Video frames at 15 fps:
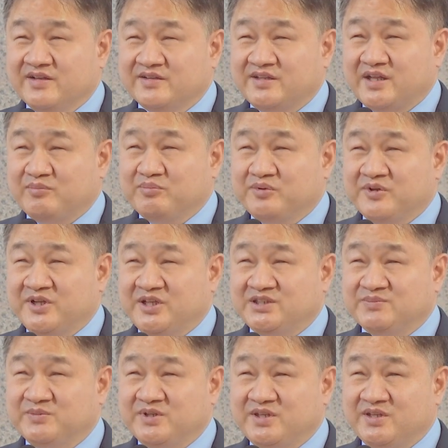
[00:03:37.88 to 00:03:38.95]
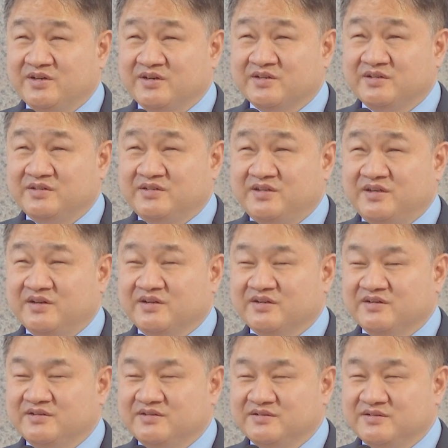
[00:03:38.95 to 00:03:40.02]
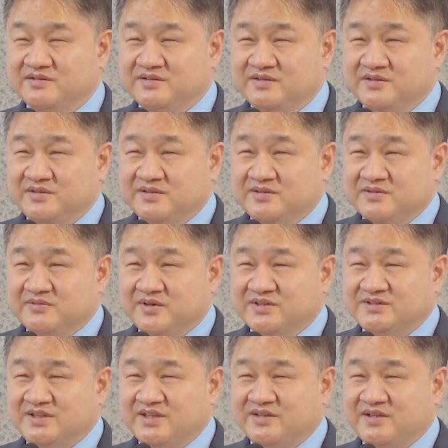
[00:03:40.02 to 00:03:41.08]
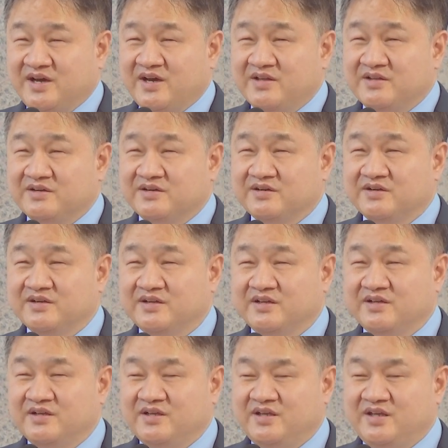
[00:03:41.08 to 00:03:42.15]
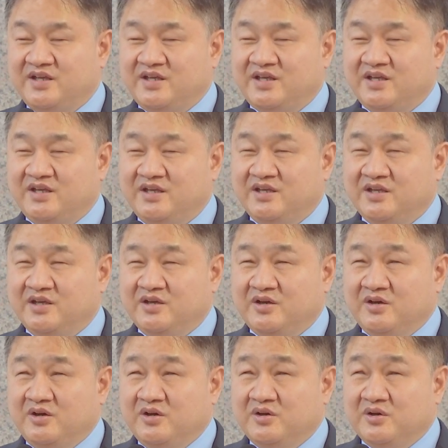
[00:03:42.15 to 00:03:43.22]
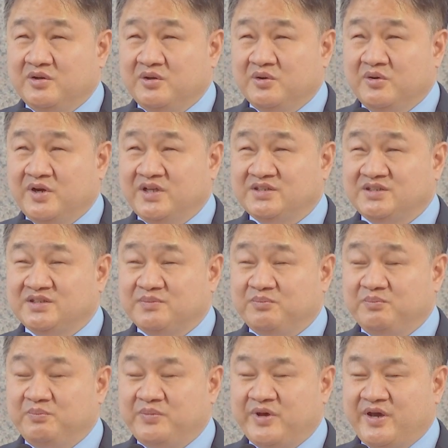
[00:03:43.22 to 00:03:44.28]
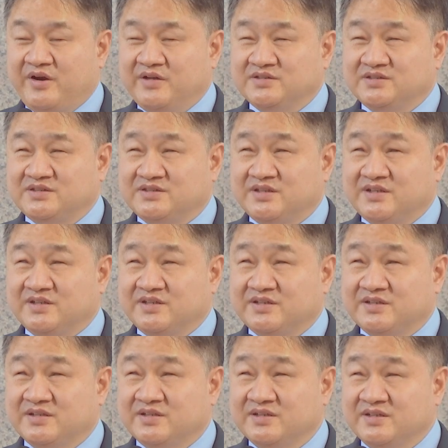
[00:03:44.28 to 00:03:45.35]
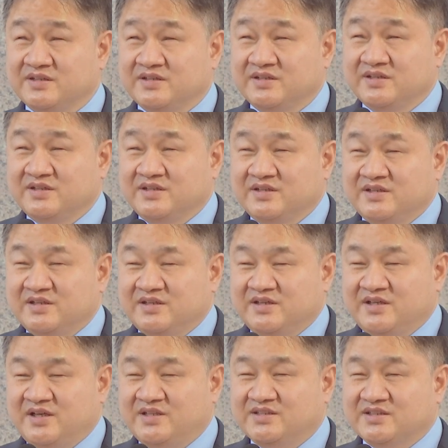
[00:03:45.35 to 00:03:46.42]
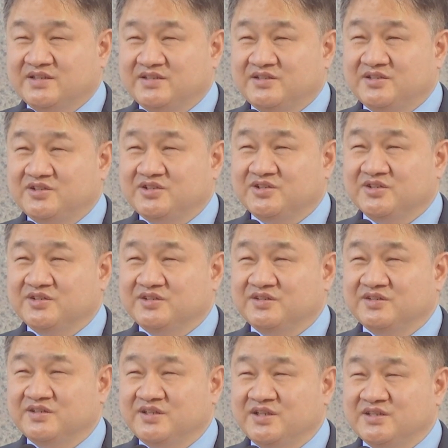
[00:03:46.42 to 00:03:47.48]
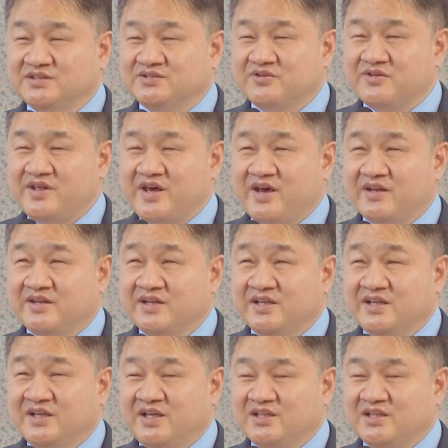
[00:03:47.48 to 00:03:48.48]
that pleased me a good deal was that neither he nor his parents sinned. His condition is so that